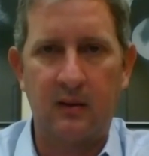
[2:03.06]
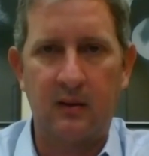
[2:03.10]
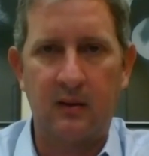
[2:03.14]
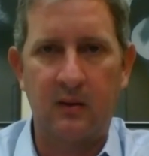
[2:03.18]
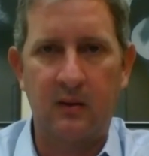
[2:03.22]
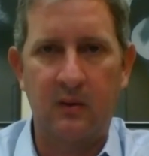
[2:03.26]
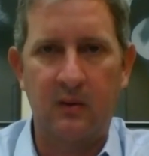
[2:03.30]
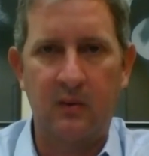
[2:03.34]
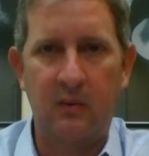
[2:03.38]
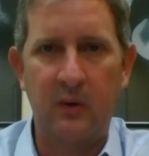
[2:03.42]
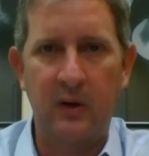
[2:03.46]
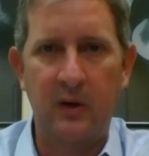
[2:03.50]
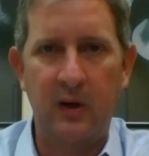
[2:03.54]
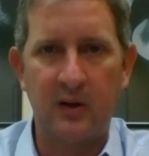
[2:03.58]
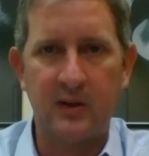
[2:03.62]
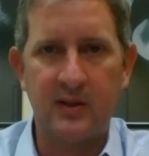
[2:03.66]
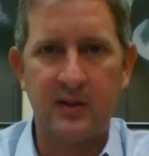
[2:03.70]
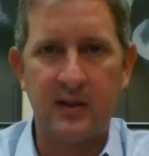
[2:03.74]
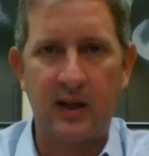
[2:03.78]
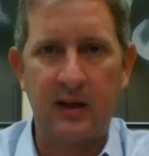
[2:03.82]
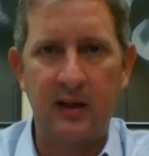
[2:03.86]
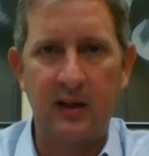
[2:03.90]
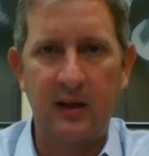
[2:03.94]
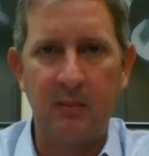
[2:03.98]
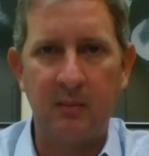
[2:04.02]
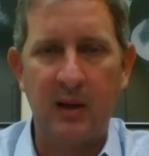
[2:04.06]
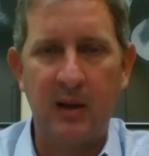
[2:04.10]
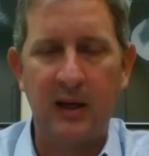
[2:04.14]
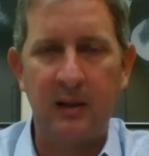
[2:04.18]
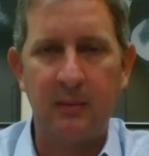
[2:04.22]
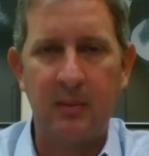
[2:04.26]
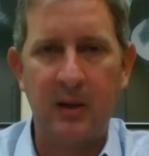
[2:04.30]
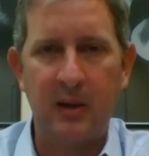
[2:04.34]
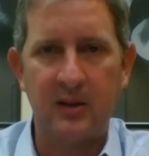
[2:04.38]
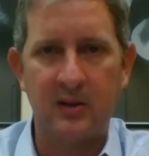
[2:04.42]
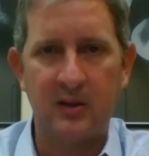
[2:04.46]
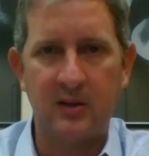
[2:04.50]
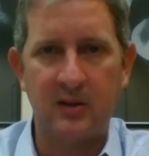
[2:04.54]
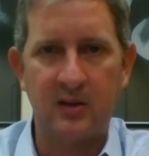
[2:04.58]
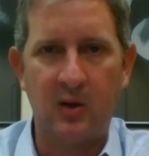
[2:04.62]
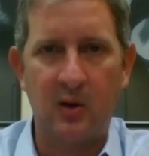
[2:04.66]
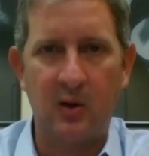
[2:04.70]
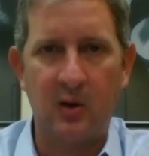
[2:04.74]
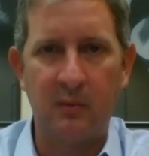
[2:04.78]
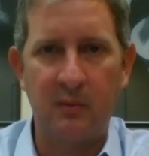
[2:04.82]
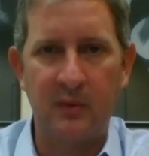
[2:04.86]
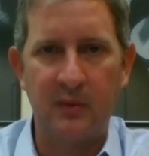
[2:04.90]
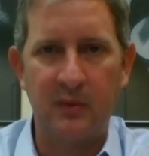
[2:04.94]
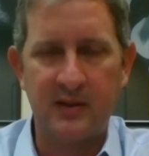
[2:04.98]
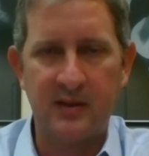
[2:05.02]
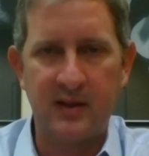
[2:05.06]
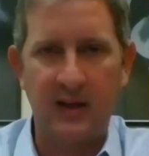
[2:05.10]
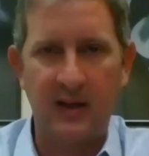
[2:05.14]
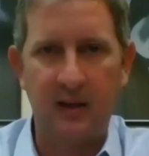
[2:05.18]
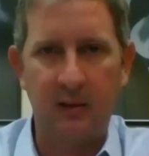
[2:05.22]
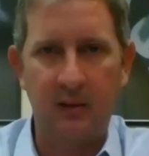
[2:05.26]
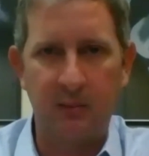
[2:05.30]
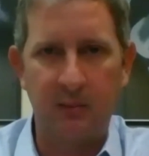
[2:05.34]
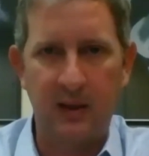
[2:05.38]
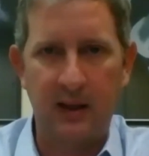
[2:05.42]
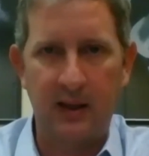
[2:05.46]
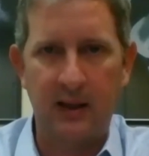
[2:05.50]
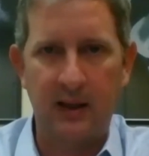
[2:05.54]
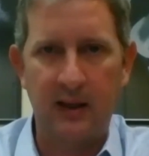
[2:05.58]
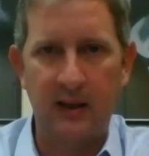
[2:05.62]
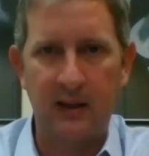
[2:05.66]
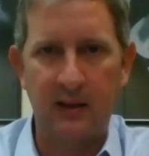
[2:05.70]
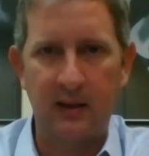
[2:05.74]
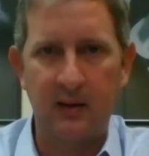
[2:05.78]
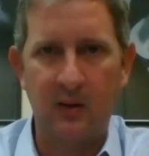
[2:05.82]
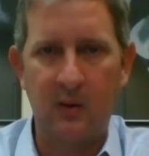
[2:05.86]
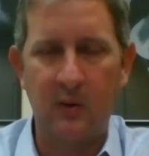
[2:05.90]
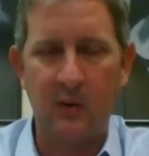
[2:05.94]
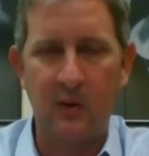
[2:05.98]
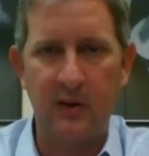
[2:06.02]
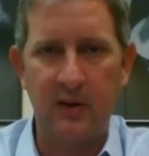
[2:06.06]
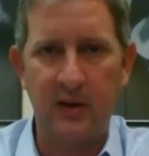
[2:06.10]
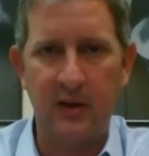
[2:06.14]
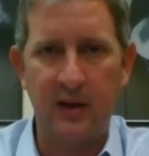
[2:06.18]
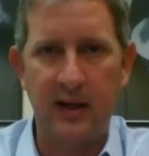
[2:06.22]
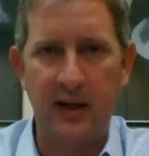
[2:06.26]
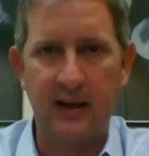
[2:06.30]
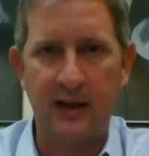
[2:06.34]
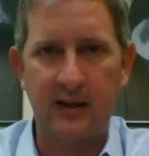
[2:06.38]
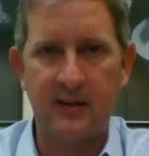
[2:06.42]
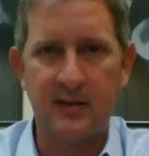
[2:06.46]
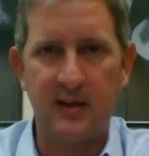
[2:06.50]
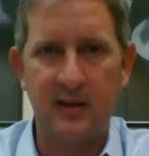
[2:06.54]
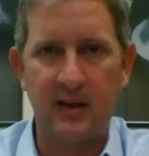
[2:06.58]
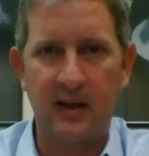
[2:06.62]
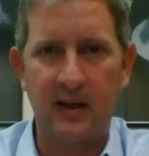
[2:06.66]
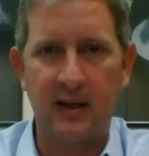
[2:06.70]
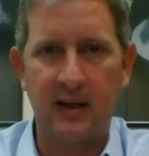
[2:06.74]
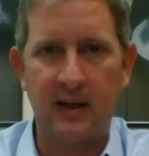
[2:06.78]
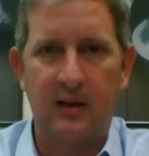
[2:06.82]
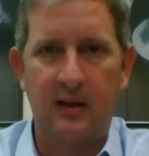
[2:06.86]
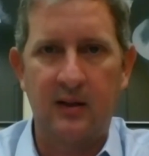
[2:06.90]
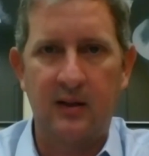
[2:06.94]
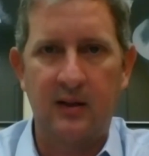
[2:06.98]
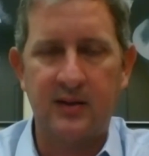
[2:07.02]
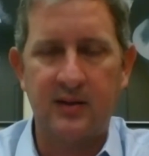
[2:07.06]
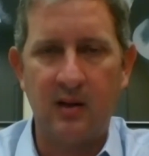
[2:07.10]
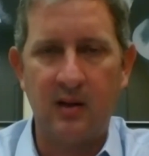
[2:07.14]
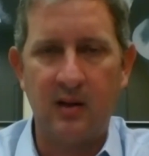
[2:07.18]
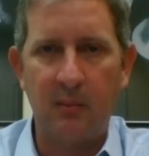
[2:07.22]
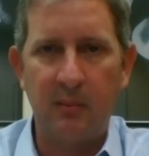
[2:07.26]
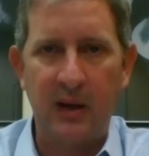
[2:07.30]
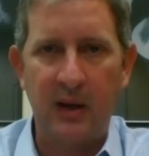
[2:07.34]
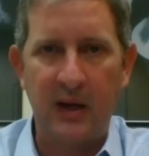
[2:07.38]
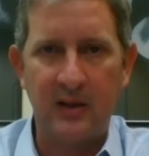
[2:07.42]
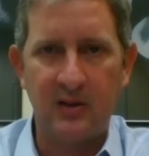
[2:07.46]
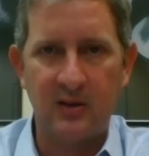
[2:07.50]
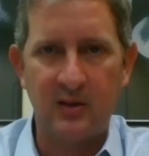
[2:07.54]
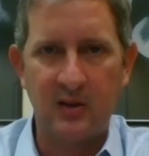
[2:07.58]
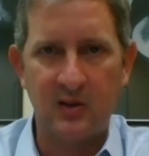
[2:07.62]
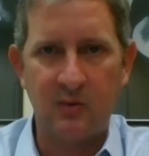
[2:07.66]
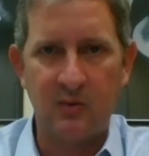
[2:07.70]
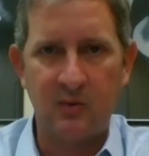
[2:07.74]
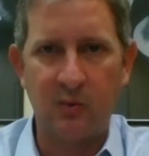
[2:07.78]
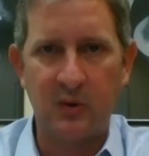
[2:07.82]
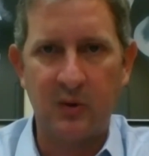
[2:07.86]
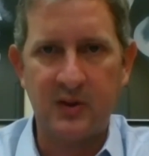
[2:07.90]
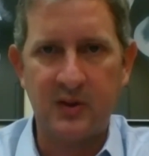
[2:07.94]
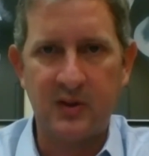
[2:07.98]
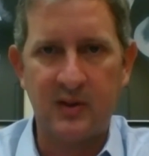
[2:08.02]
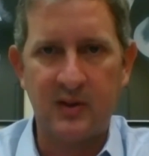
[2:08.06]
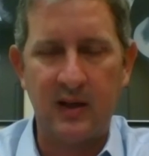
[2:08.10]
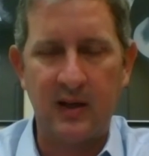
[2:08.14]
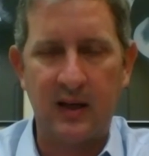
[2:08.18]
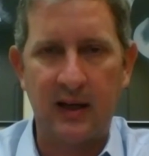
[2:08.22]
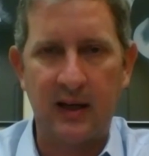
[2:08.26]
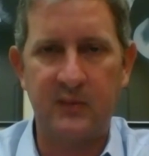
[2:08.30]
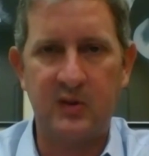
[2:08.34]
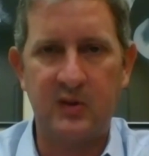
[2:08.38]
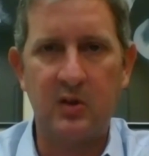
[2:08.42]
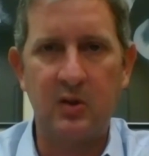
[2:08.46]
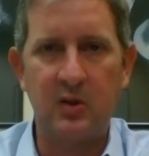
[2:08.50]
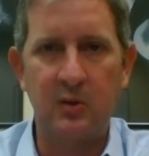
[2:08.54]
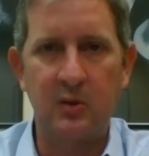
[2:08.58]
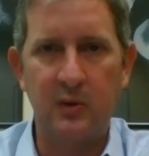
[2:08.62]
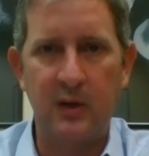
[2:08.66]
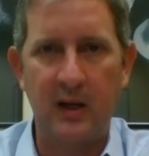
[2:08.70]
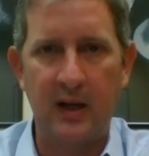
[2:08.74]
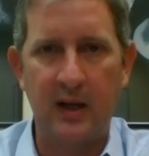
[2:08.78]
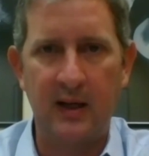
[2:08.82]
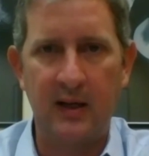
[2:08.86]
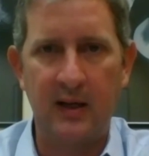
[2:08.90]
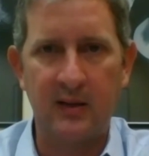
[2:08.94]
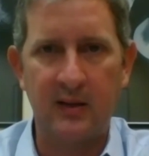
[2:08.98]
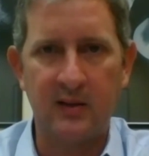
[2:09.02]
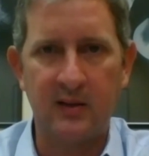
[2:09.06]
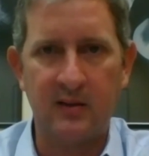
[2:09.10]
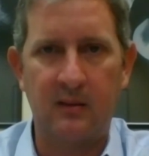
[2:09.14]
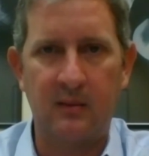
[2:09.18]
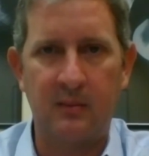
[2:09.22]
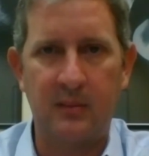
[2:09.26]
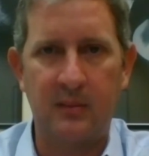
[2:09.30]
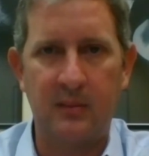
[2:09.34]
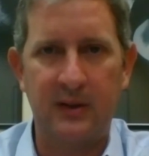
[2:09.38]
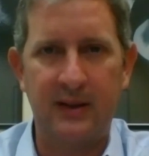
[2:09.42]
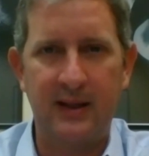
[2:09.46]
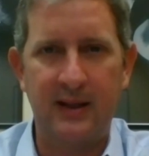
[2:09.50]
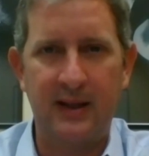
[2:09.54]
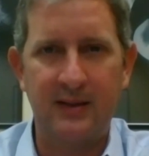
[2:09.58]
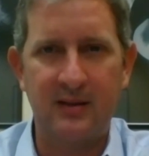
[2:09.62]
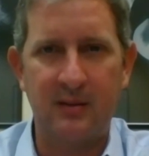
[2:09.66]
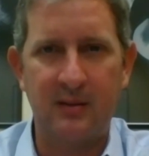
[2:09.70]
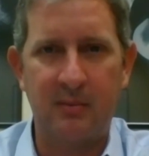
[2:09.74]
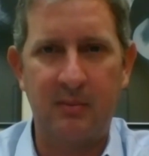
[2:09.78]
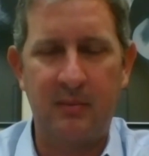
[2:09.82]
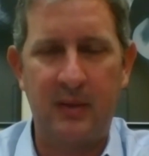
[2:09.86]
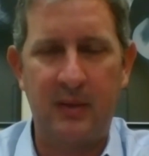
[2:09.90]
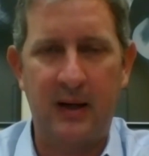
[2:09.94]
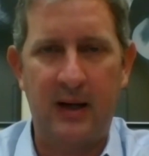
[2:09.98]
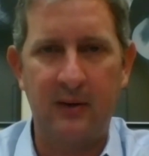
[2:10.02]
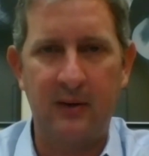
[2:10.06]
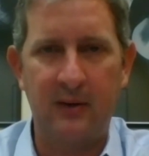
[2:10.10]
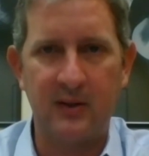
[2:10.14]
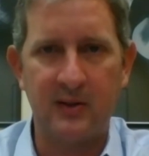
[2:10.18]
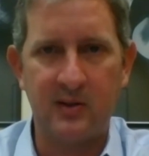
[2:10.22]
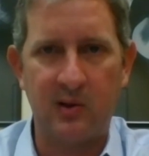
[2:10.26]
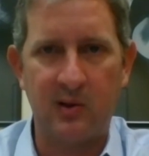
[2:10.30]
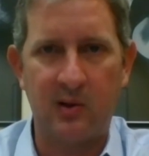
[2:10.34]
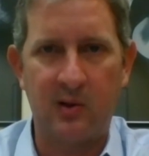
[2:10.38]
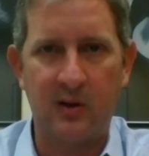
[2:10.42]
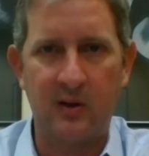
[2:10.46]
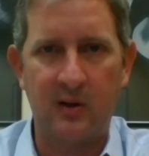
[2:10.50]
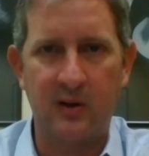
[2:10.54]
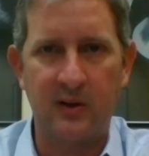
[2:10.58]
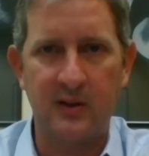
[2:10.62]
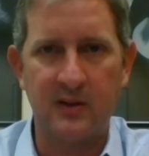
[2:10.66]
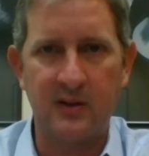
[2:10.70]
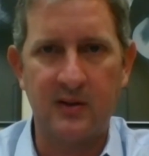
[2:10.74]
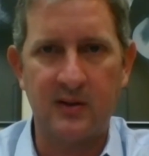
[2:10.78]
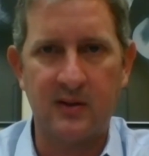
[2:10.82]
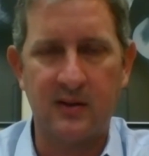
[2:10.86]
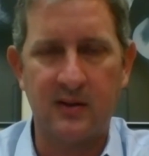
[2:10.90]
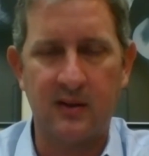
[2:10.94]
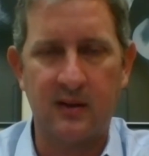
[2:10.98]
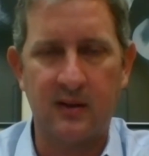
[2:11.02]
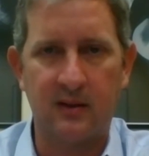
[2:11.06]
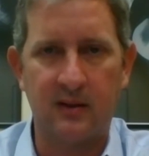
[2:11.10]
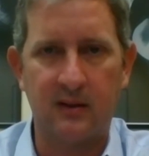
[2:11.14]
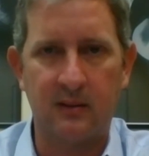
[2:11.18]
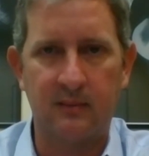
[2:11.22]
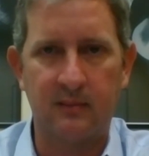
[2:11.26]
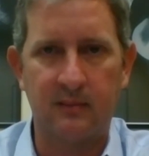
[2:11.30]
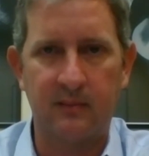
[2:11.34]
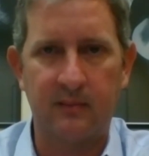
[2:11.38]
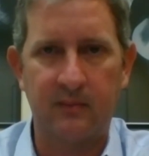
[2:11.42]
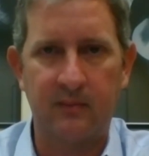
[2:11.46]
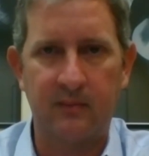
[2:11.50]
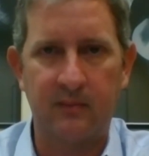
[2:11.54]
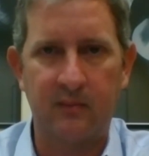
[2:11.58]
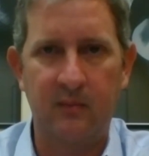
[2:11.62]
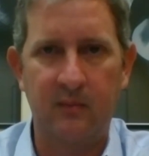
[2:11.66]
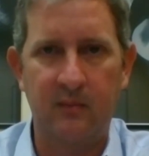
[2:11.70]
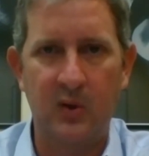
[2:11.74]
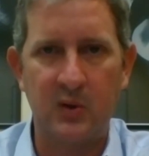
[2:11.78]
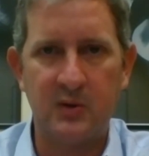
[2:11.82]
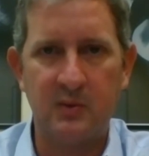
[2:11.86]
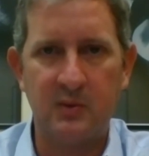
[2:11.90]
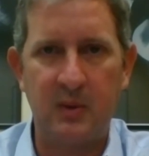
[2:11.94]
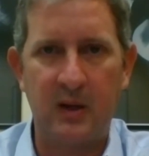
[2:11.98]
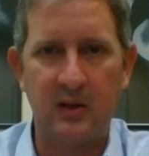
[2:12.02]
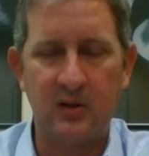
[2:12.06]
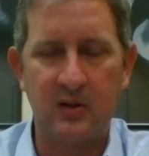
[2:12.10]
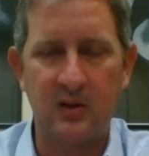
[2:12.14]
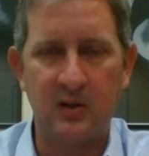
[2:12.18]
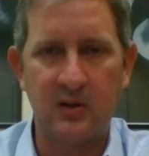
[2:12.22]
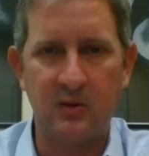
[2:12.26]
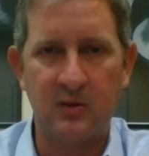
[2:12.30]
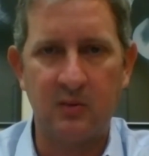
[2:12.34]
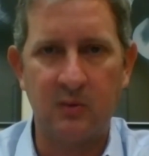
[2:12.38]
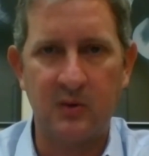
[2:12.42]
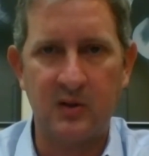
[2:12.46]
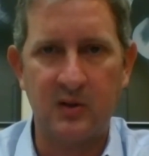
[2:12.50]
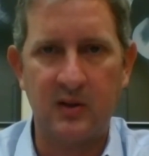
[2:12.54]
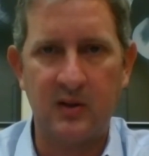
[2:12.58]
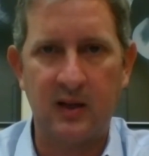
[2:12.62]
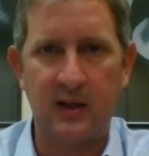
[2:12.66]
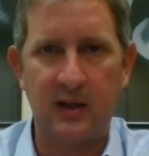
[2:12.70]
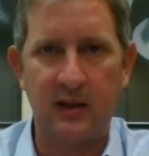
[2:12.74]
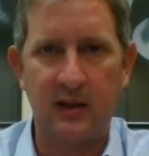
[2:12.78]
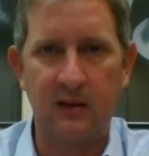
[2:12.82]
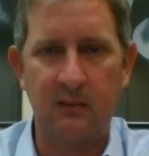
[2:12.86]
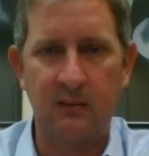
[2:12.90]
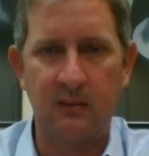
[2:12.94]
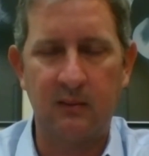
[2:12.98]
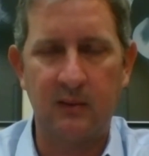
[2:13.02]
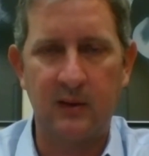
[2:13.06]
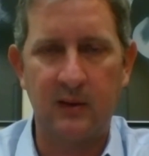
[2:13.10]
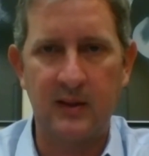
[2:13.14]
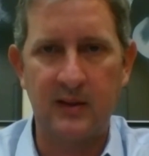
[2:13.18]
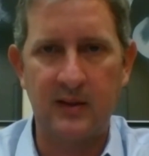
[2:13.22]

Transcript: we are sending many patients home the same day or the next day. Some patients will stay 2 days, but that's about as long as most patients will stay these